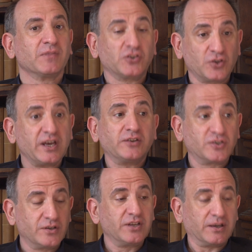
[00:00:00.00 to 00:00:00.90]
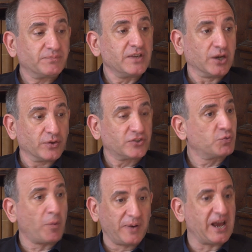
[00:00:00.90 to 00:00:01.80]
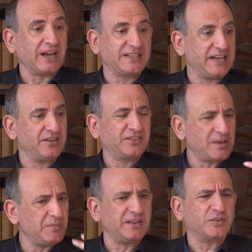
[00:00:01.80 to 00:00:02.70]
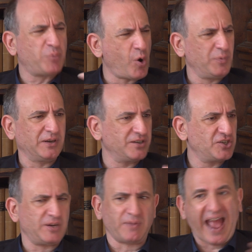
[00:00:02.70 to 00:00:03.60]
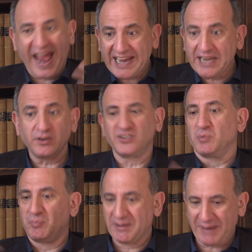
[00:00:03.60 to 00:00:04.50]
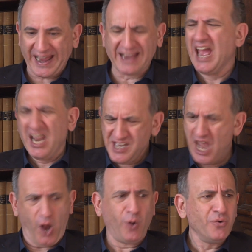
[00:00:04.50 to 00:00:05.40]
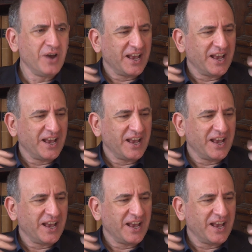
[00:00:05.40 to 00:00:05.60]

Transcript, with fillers: So they're, they're you know, they're swapping ideas. Something that's popular and cheap. Hanging? Should we bring back hanging? No.